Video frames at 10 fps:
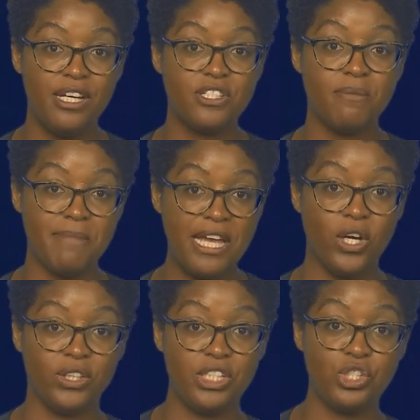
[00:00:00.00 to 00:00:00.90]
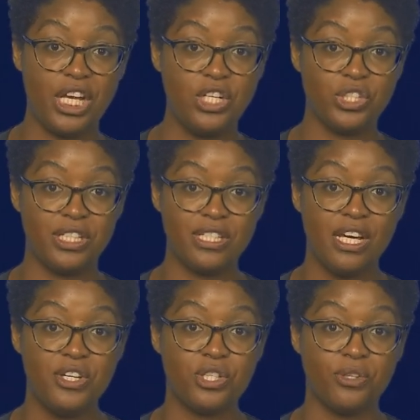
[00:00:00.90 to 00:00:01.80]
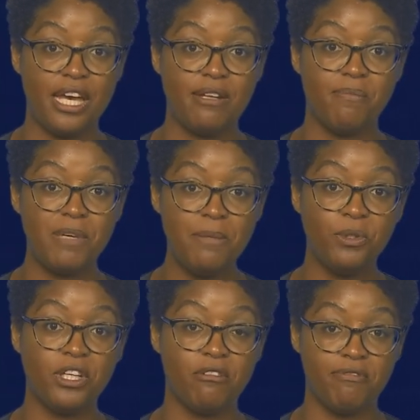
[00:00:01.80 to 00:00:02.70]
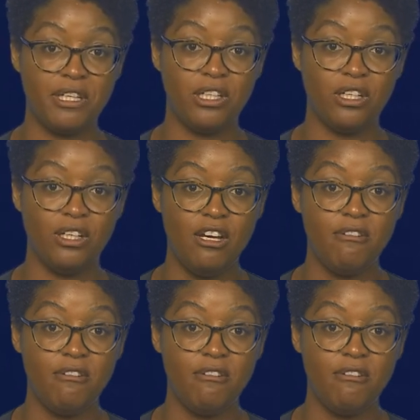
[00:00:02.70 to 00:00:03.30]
to make all these changes so that people can feel